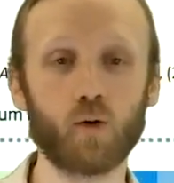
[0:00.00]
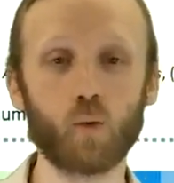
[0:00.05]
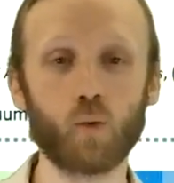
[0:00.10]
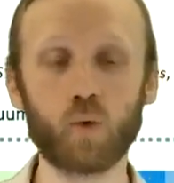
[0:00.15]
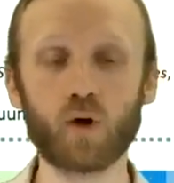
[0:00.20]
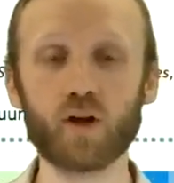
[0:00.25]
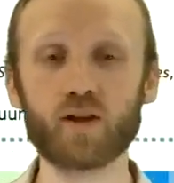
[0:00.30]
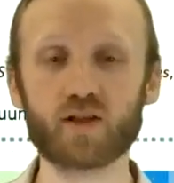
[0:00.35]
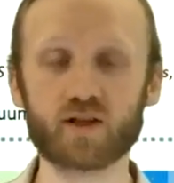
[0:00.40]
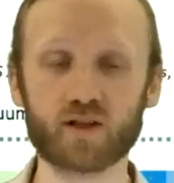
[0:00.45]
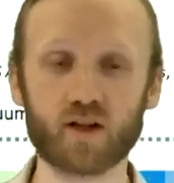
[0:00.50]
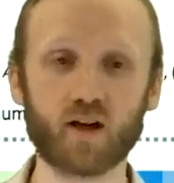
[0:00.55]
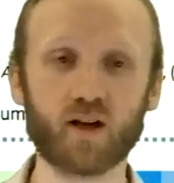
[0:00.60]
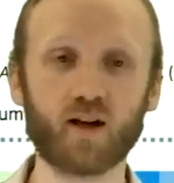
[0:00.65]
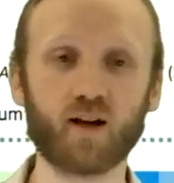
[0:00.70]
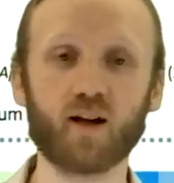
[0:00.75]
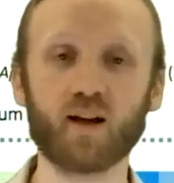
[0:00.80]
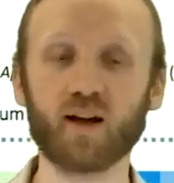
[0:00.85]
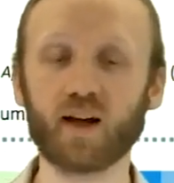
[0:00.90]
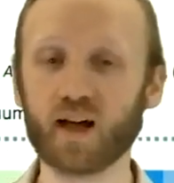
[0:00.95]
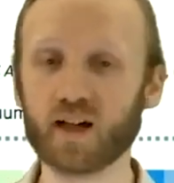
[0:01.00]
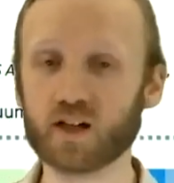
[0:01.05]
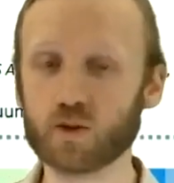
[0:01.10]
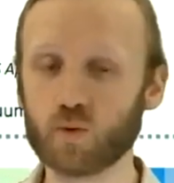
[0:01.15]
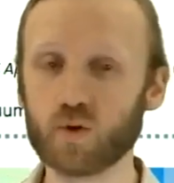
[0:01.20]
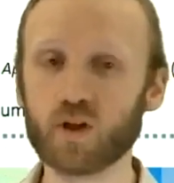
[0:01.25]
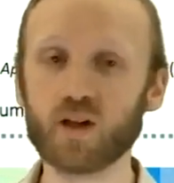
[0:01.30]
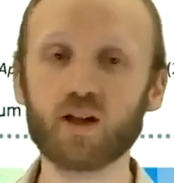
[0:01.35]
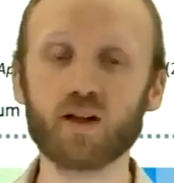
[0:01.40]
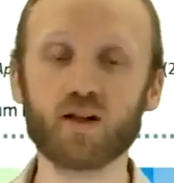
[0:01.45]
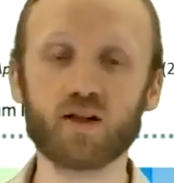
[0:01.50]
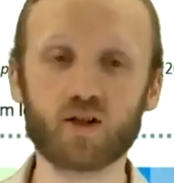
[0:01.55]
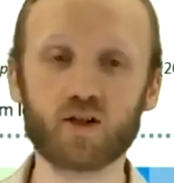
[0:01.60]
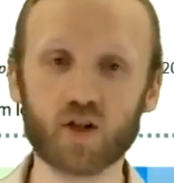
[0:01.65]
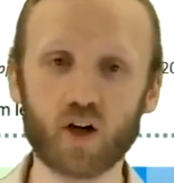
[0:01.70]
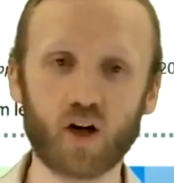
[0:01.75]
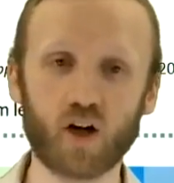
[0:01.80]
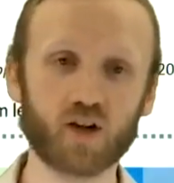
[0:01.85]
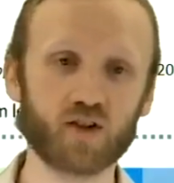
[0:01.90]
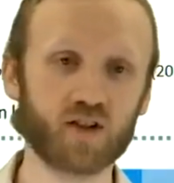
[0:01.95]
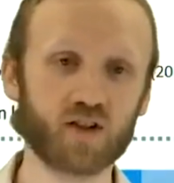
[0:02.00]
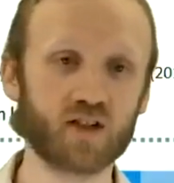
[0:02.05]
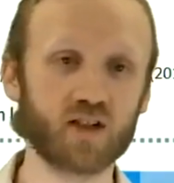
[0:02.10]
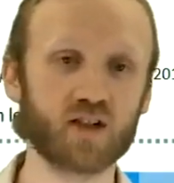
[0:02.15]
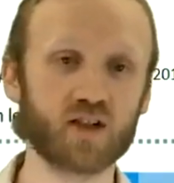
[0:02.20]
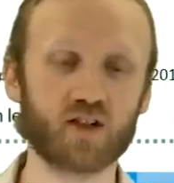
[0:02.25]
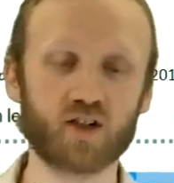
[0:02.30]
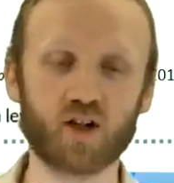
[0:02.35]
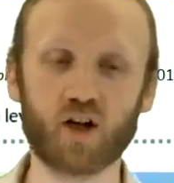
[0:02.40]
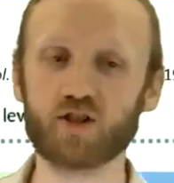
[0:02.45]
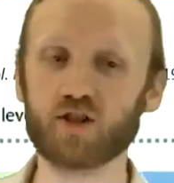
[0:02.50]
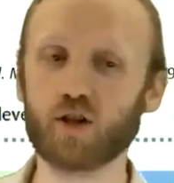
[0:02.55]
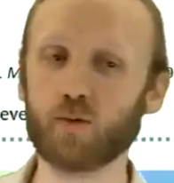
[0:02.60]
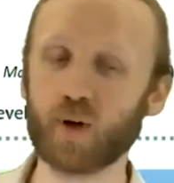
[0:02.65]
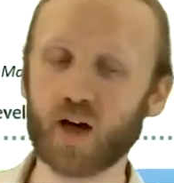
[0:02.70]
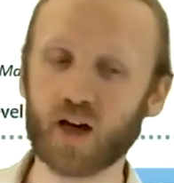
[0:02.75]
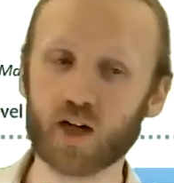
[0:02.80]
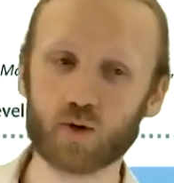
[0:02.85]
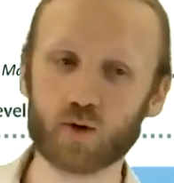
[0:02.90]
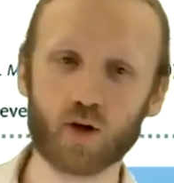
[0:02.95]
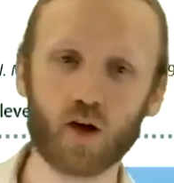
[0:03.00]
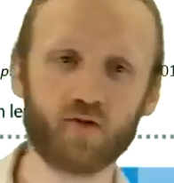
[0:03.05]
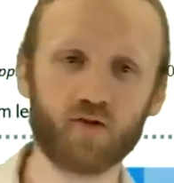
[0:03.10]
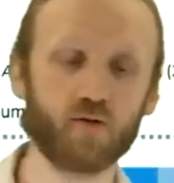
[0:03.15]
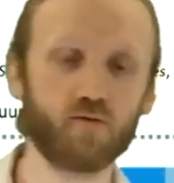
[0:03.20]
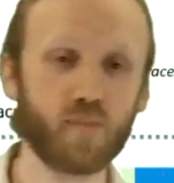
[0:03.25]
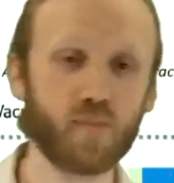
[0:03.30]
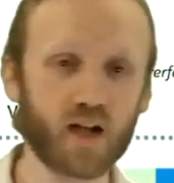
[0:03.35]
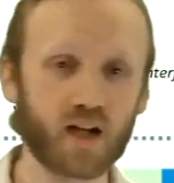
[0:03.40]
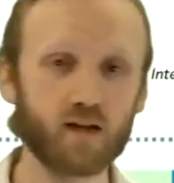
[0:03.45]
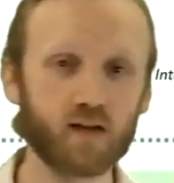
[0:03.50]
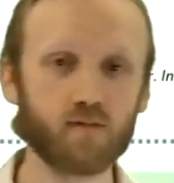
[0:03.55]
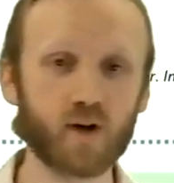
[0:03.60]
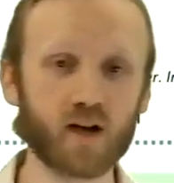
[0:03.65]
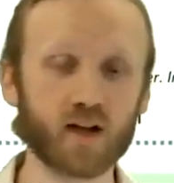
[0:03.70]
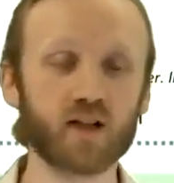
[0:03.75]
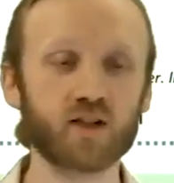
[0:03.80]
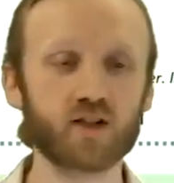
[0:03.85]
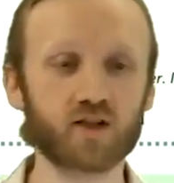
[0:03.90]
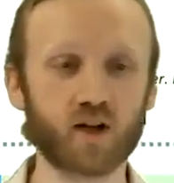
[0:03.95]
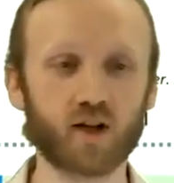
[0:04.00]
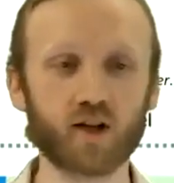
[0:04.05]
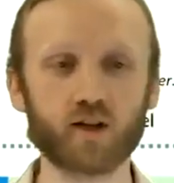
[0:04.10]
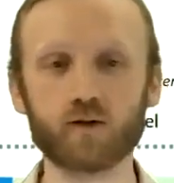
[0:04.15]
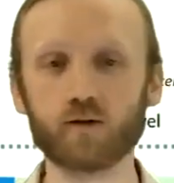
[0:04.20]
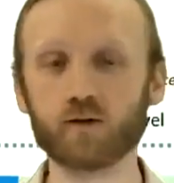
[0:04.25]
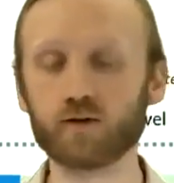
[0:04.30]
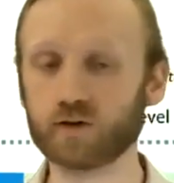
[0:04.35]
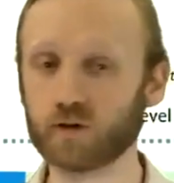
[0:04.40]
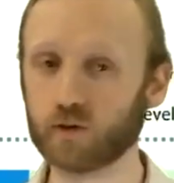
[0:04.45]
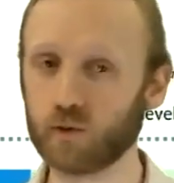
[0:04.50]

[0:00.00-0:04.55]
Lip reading: with cycling as we charge and discharge our battery over many, many cycles,